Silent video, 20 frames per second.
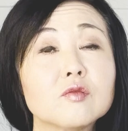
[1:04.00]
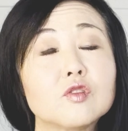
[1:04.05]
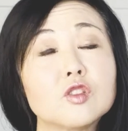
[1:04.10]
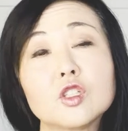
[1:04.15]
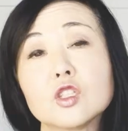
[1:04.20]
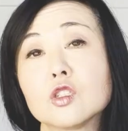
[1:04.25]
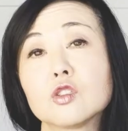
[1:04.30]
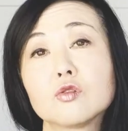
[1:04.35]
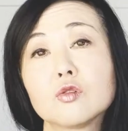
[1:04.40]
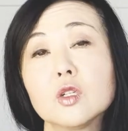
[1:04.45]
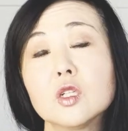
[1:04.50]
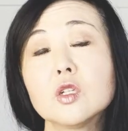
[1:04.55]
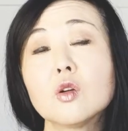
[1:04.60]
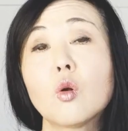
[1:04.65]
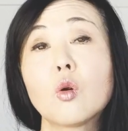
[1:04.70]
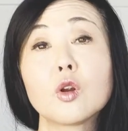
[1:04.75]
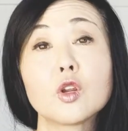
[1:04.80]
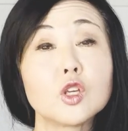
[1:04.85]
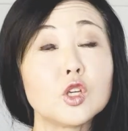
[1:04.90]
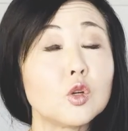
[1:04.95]
children,
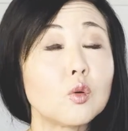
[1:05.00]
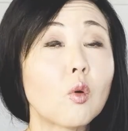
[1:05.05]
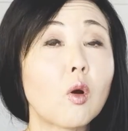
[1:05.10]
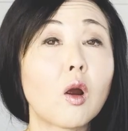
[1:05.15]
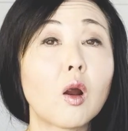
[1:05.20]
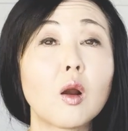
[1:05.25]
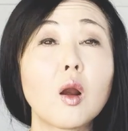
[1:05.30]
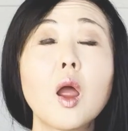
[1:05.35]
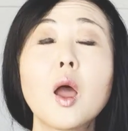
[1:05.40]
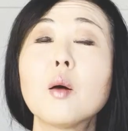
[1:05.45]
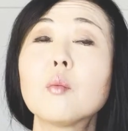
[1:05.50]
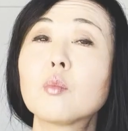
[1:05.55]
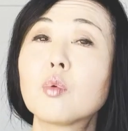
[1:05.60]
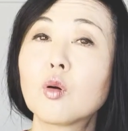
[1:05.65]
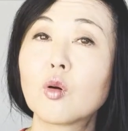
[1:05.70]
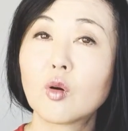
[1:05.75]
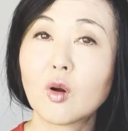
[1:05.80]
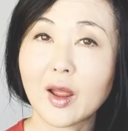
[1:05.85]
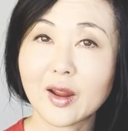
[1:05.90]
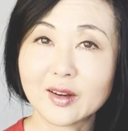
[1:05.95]
or you are
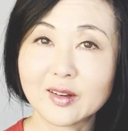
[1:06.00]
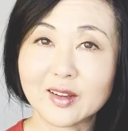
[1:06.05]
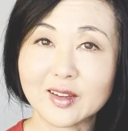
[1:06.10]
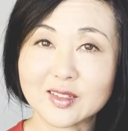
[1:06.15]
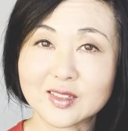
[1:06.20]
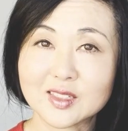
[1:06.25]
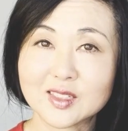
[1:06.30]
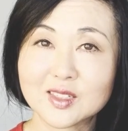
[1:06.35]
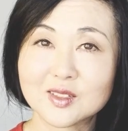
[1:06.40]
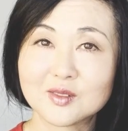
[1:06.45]
pregnant.